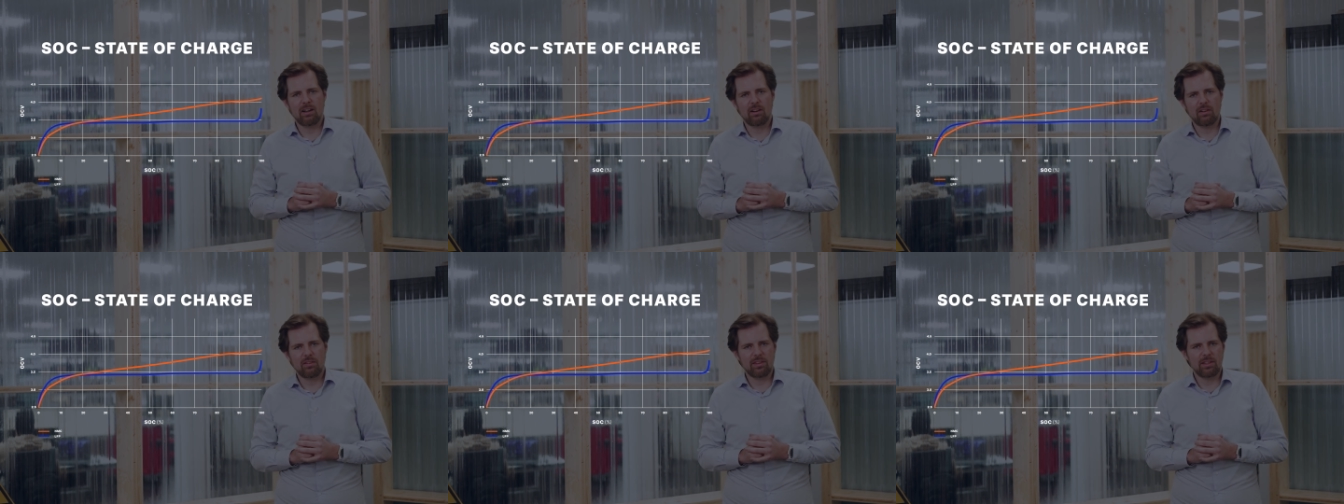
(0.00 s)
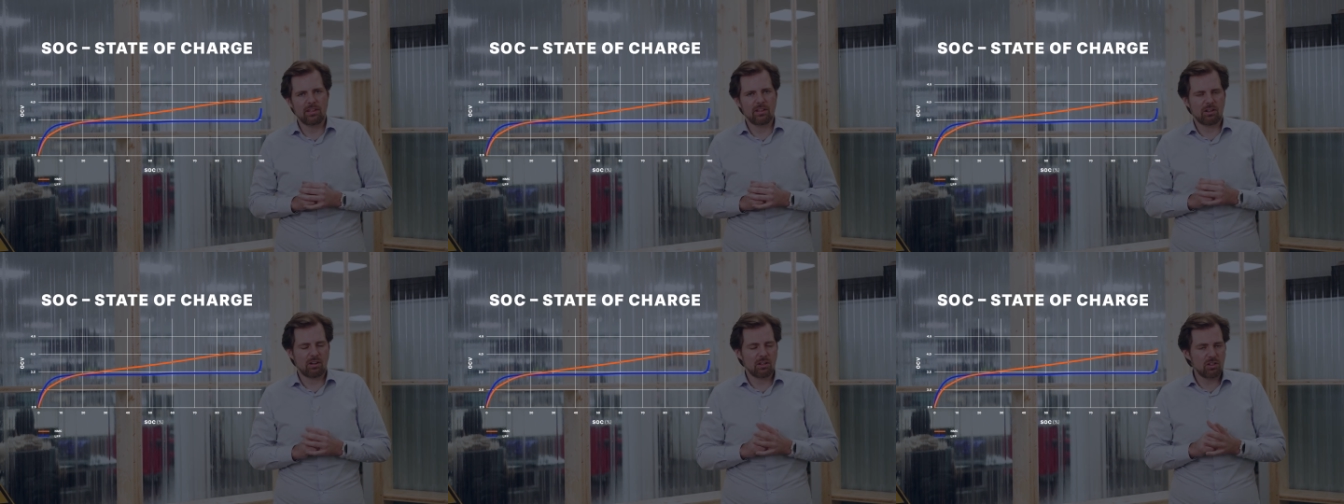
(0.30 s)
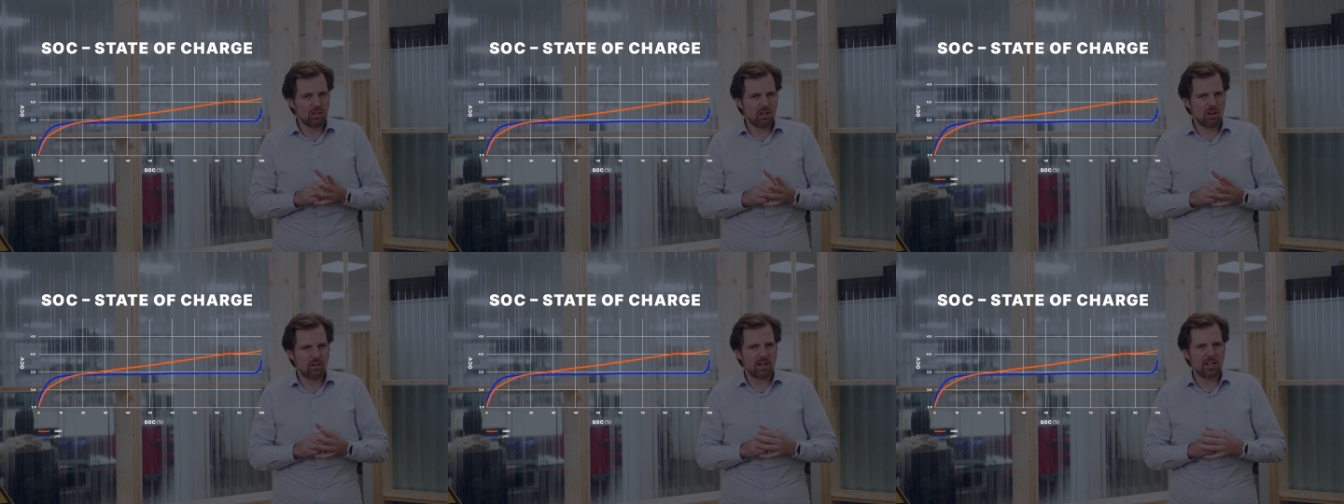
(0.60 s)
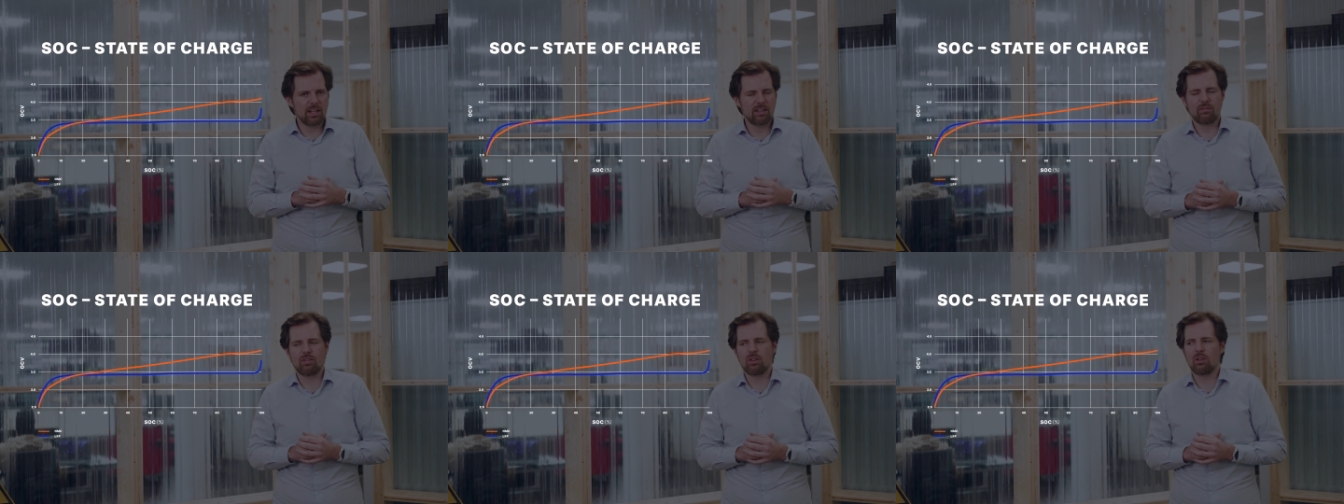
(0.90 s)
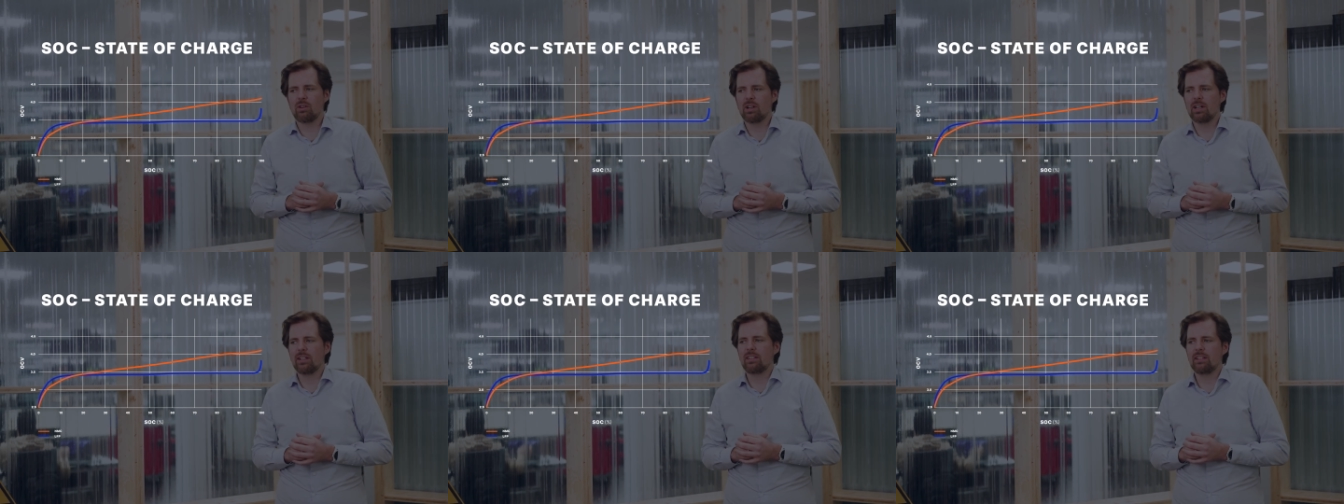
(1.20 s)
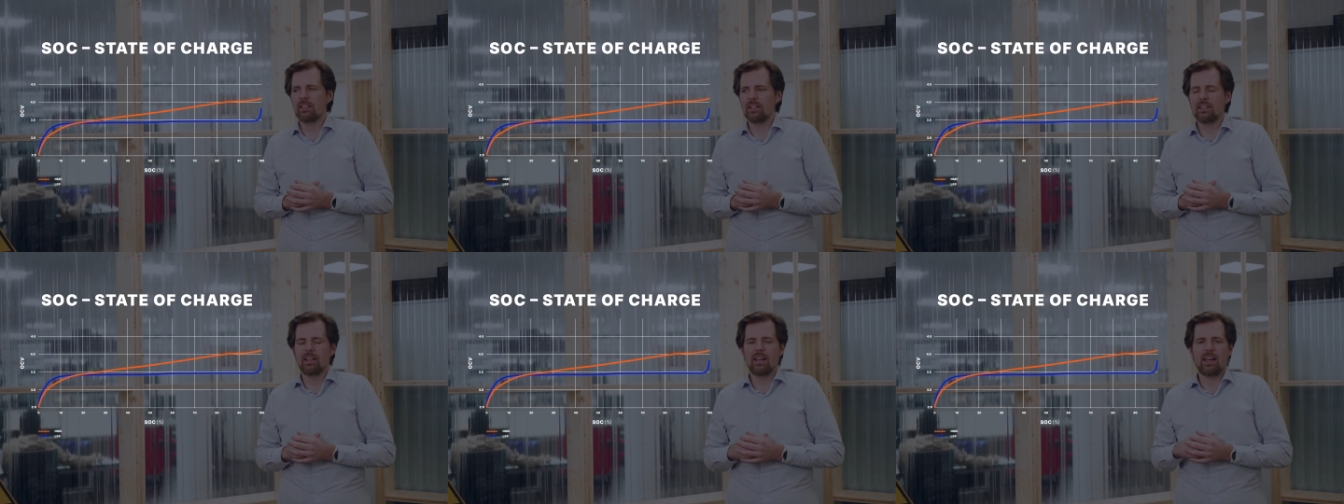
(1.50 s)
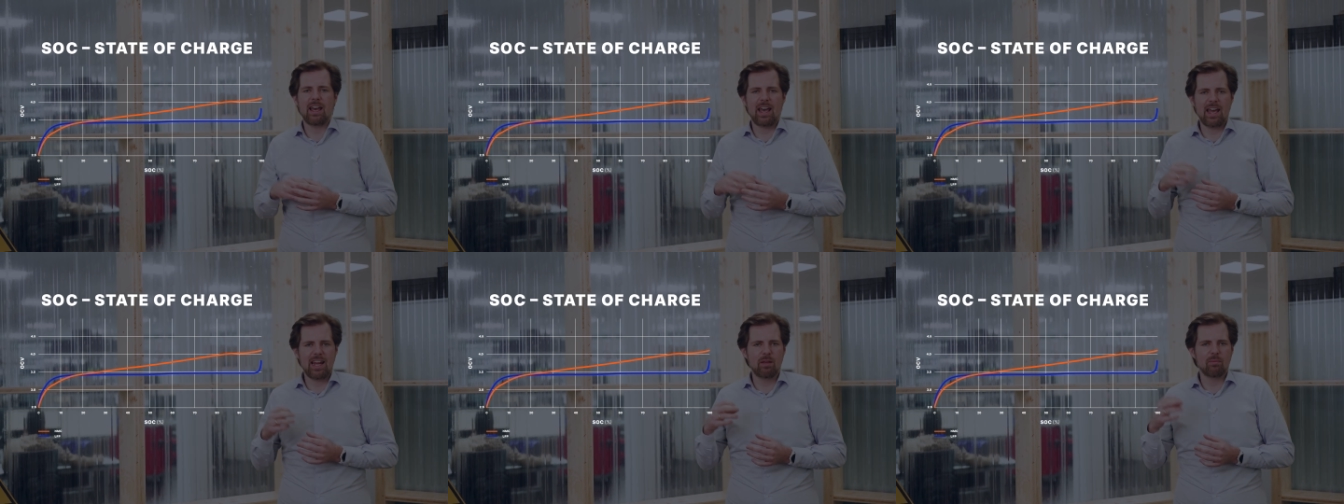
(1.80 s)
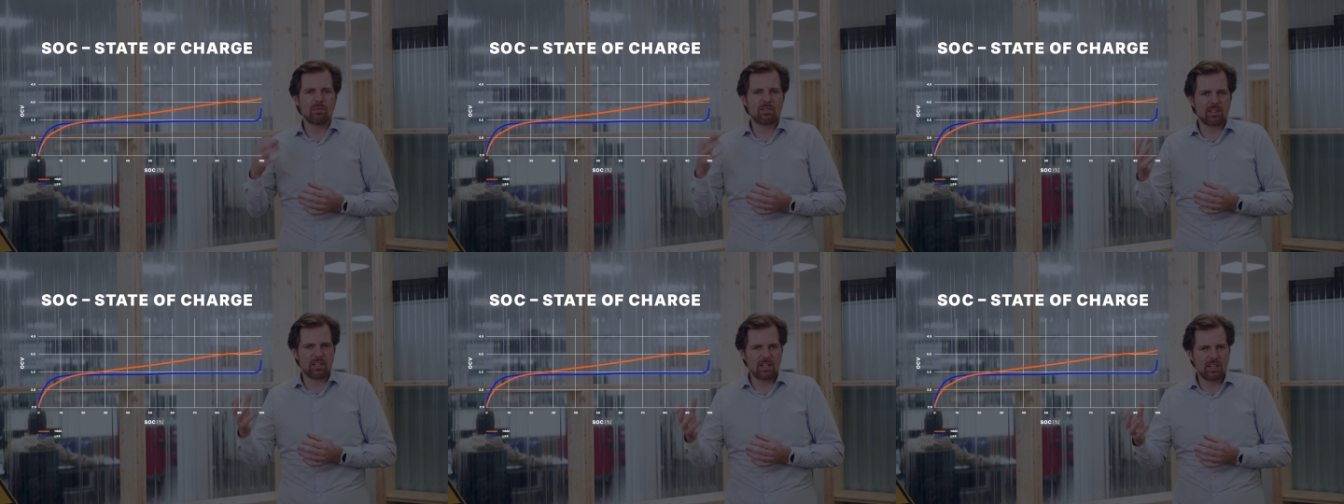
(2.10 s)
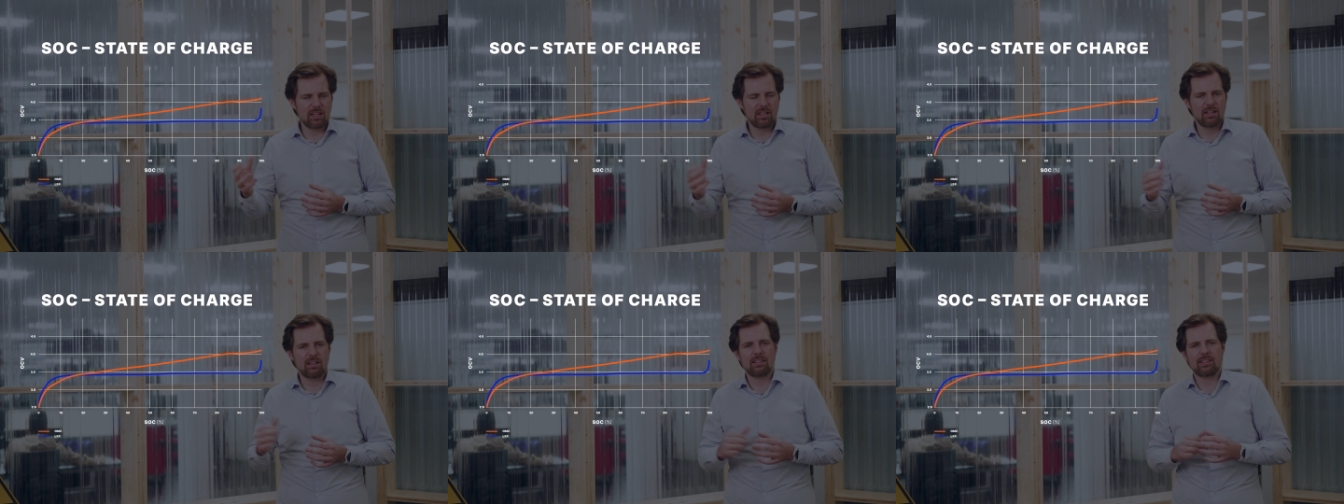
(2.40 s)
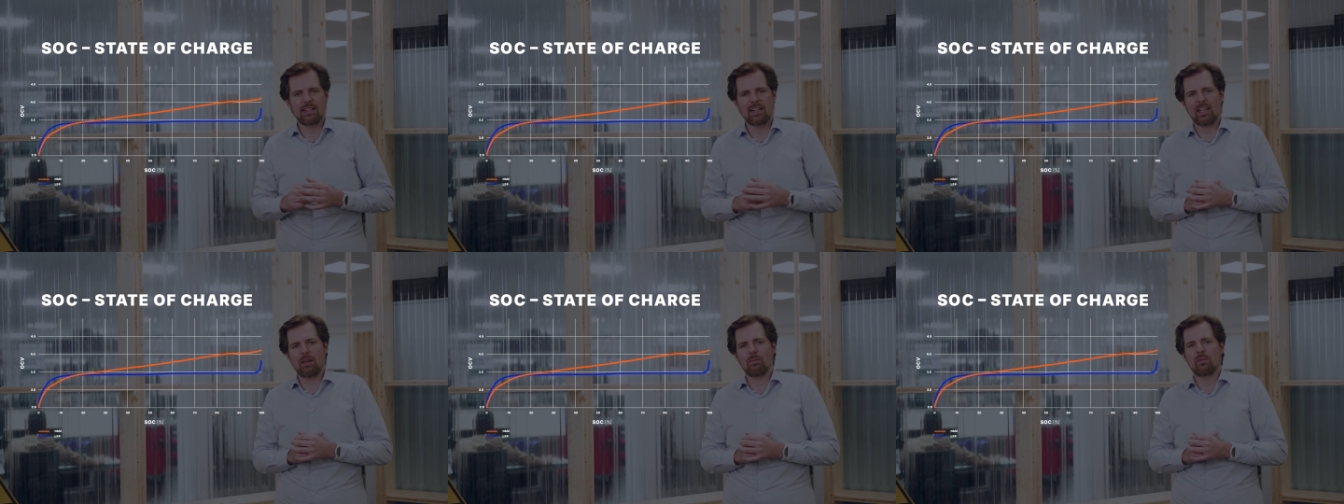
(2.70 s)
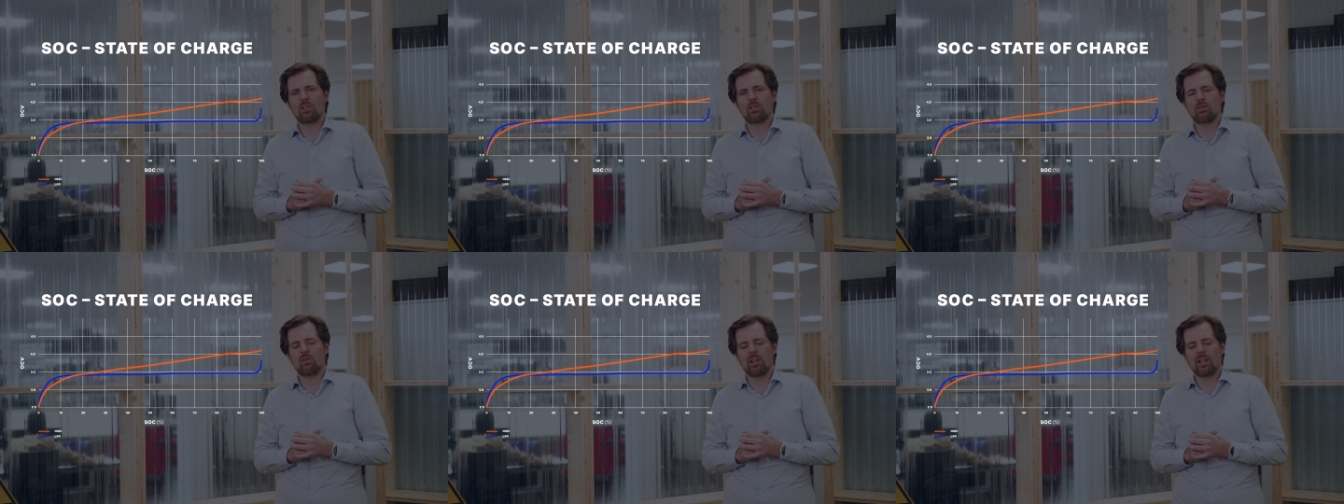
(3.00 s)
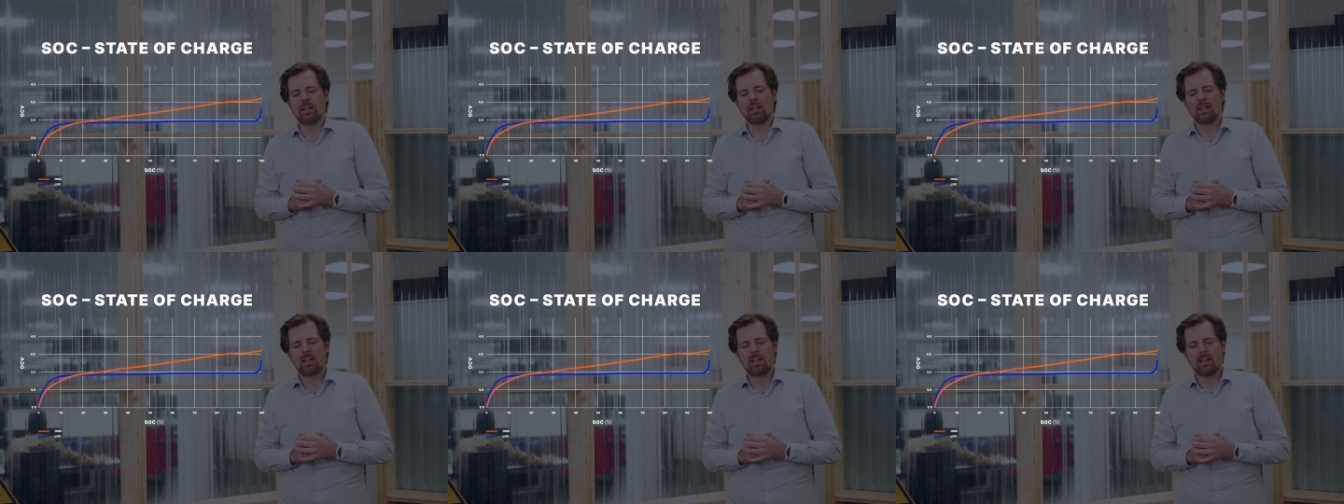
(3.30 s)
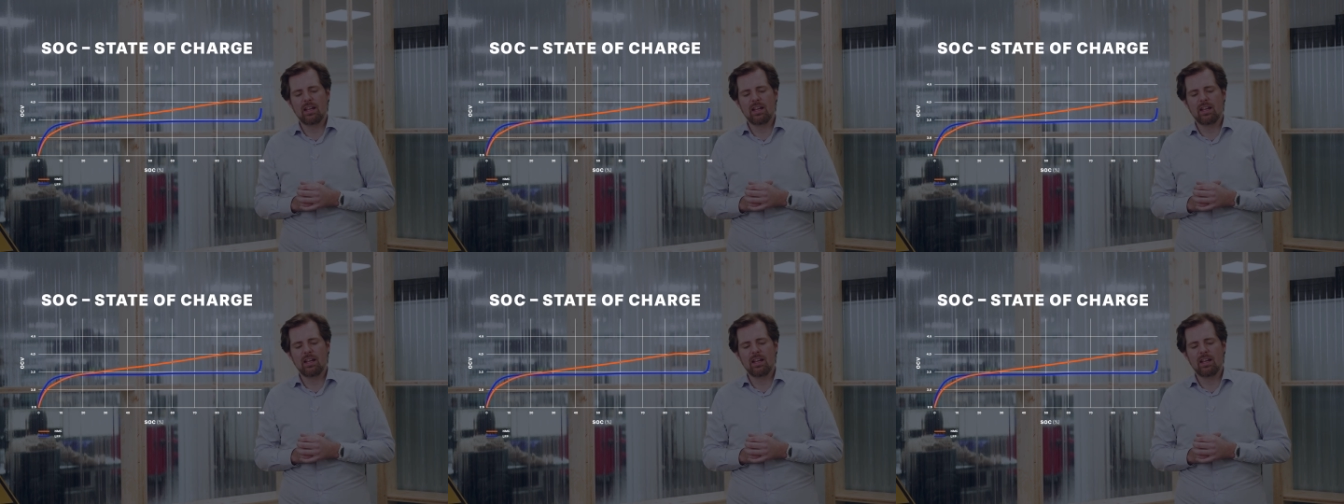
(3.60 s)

On the contrary, if you look at the NMC cell chemistry,